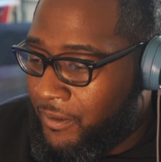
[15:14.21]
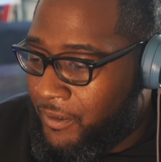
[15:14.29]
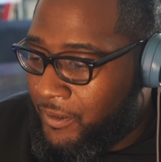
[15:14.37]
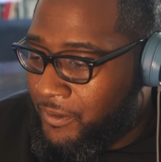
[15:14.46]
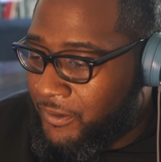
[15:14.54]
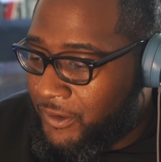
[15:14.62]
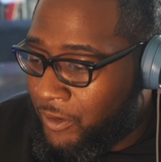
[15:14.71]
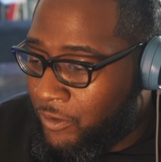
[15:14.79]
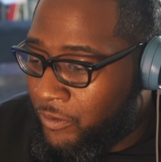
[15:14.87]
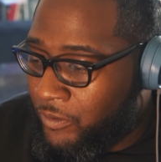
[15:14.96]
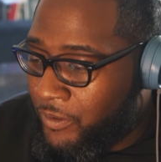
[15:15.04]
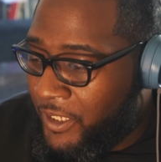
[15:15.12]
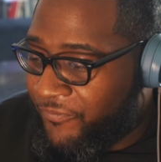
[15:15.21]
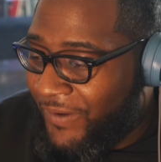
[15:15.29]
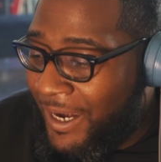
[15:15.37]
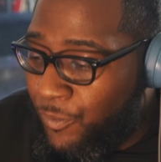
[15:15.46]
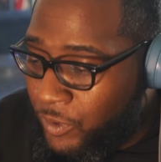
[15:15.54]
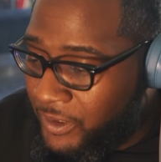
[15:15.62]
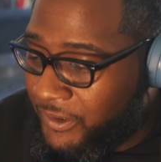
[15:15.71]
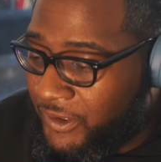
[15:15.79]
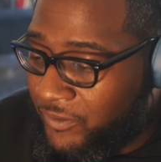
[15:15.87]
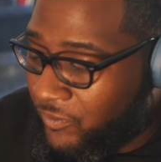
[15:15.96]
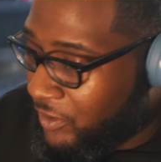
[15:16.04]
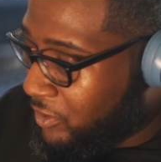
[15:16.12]
So if I want to
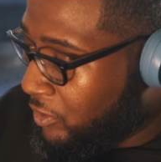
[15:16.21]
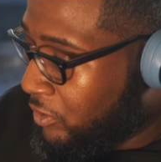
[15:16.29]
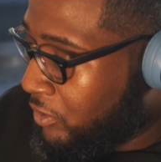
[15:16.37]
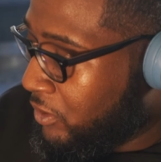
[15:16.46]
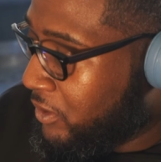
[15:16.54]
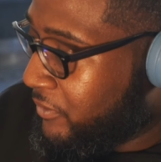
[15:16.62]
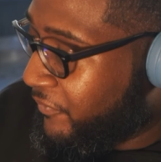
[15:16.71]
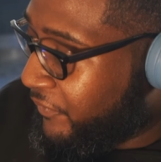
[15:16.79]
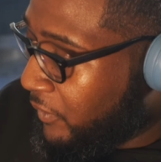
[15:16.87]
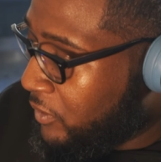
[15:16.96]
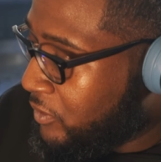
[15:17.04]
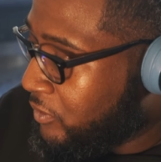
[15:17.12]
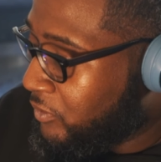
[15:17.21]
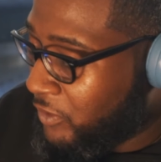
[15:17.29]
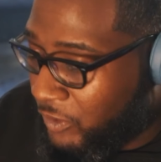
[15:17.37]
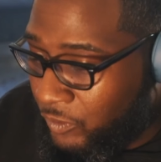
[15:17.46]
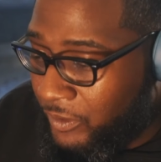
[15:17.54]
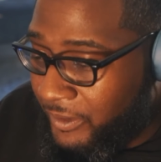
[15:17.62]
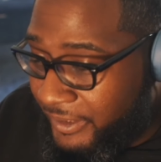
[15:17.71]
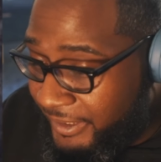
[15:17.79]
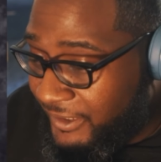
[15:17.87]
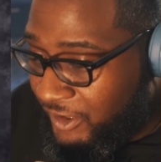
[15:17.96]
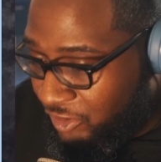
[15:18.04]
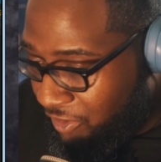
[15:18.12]
record vocals on
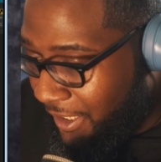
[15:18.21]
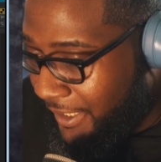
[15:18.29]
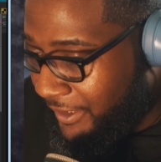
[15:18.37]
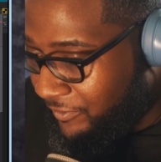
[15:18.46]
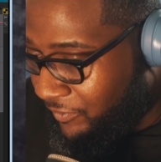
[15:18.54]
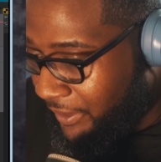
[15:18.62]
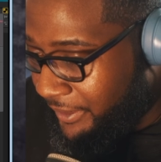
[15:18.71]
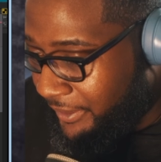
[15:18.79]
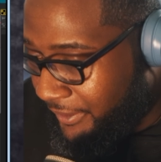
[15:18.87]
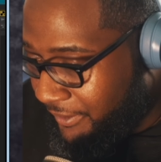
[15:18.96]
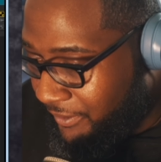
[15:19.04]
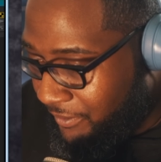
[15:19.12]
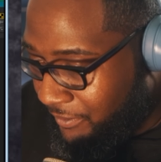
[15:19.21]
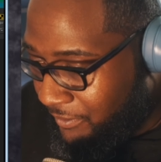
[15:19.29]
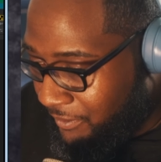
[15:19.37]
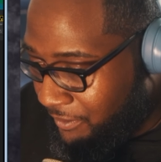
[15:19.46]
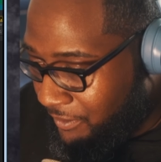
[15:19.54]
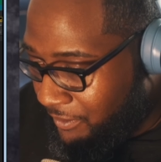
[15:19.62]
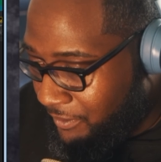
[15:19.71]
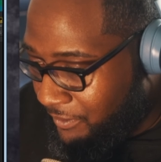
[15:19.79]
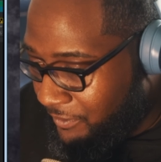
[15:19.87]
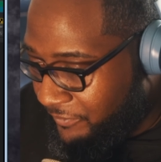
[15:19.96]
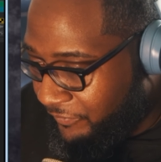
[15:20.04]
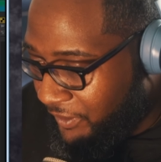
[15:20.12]
this track right here,
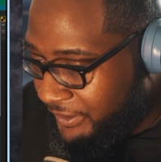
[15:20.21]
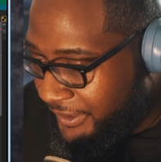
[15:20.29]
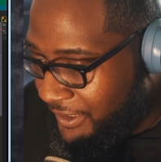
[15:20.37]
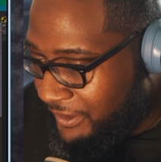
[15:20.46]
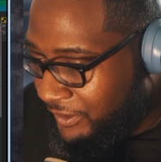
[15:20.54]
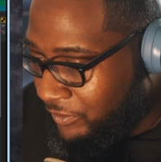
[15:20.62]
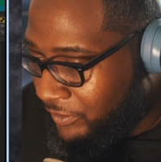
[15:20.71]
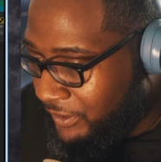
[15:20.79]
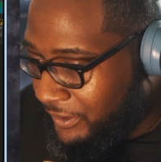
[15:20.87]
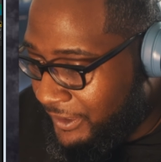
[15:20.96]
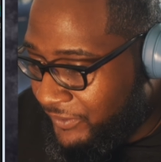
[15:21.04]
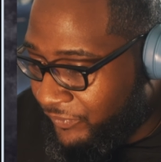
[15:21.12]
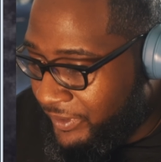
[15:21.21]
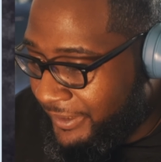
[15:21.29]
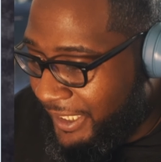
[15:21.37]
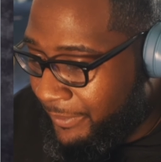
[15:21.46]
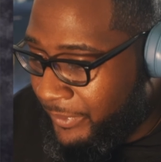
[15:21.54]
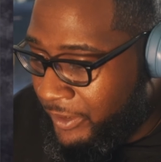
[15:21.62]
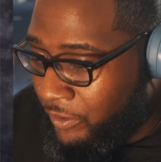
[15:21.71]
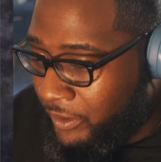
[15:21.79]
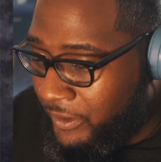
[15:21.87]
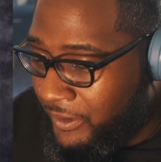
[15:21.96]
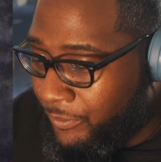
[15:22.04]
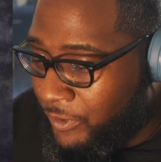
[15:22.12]
first thing, let's do this. Let's rename it. You
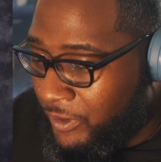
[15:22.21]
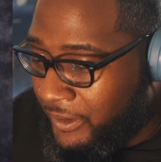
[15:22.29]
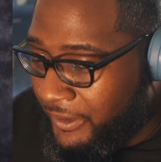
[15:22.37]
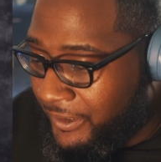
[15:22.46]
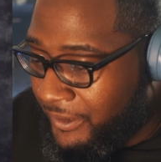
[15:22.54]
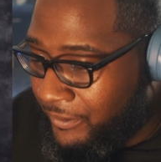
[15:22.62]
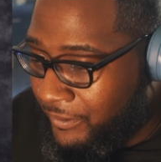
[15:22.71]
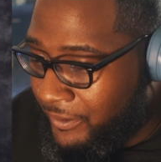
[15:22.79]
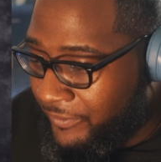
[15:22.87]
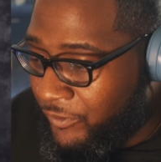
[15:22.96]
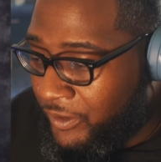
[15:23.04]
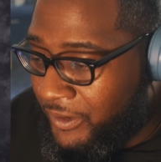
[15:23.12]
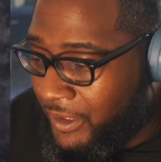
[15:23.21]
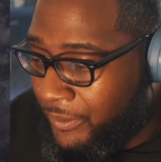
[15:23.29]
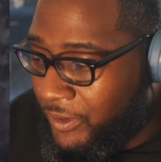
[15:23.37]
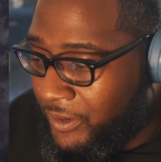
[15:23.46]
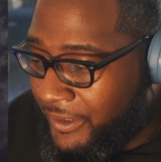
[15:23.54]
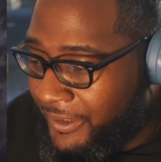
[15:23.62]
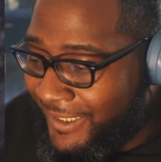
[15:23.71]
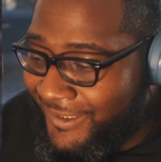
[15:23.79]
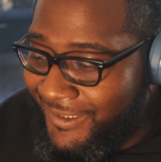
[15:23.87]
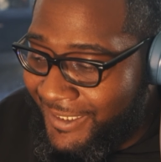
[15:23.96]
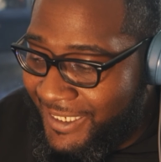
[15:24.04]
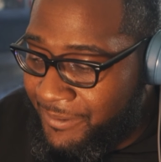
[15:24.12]
can double click it. If you double click in the
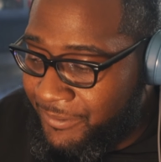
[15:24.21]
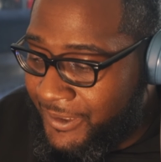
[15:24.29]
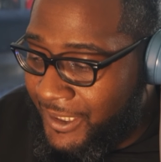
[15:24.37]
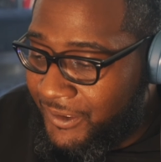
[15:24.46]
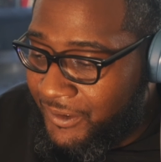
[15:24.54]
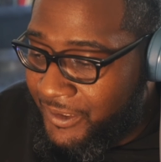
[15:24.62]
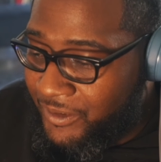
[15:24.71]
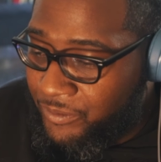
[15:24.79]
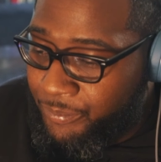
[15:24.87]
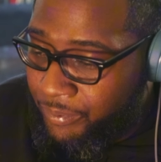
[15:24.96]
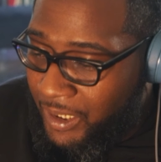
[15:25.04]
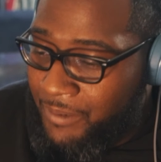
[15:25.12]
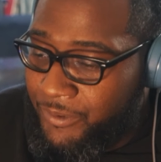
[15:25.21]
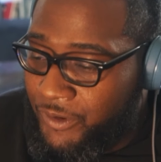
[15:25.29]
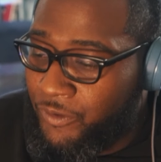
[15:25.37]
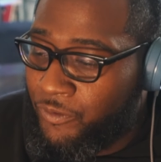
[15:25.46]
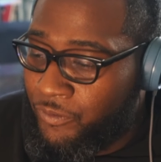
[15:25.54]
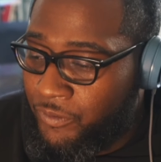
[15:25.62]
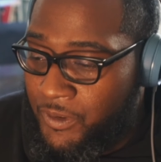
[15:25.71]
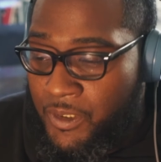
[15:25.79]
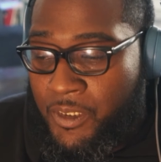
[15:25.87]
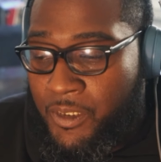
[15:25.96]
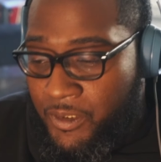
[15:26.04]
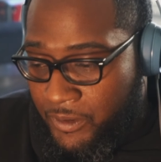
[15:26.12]
name section, it'll prompt you
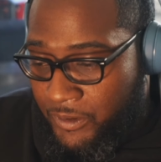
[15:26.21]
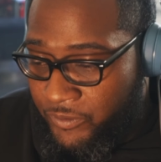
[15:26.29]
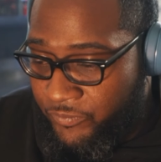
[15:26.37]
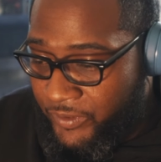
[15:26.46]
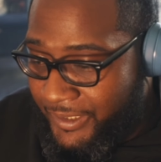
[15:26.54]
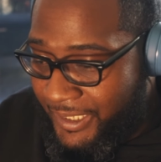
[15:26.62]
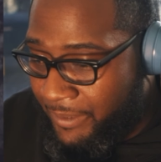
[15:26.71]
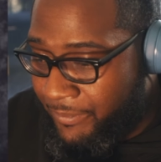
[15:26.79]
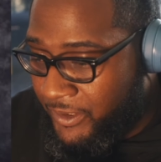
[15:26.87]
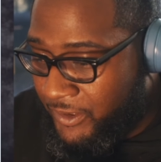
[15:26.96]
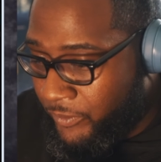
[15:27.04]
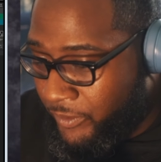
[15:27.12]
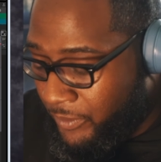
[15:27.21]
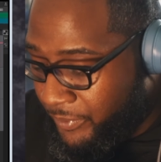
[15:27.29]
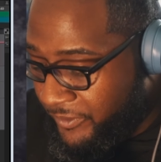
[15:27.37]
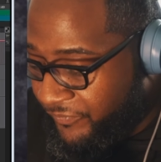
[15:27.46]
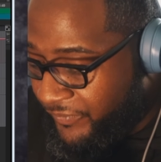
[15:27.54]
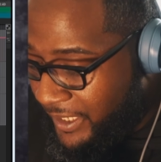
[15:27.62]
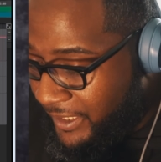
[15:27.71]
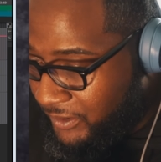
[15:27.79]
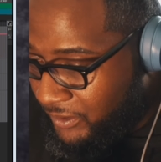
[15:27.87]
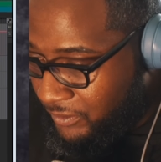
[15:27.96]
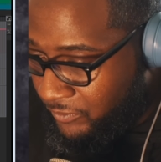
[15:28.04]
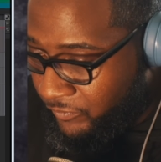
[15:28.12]
to rename it. So we're going to put
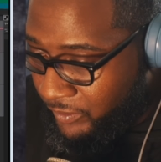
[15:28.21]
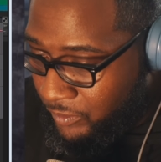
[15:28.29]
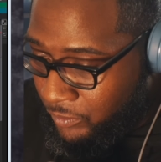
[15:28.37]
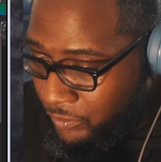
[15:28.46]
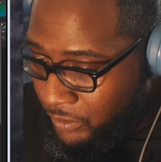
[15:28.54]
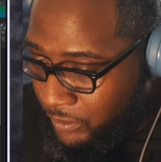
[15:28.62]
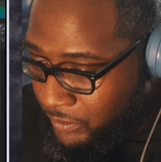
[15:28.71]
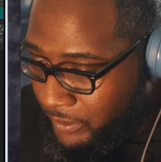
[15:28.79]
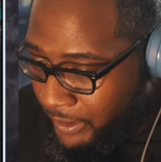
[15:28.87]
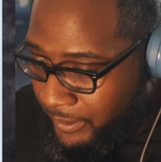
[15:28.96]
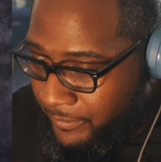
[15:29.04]
Vox record. Okay.